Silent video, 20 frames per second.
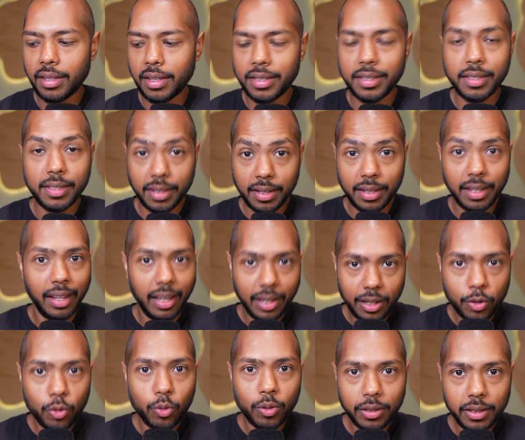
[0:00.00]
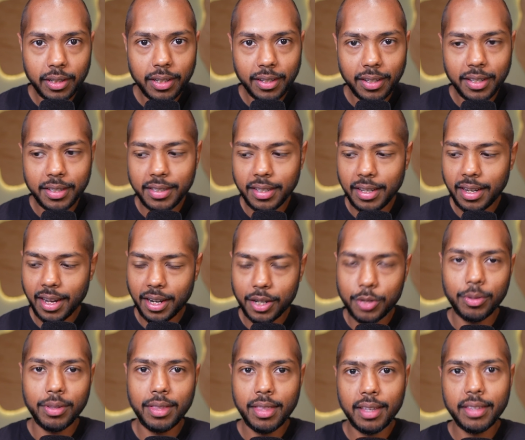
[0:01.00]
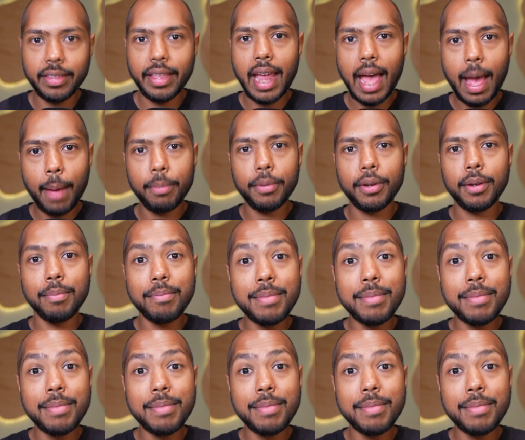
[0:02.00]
This is like Google it. This is an actual thing that happened.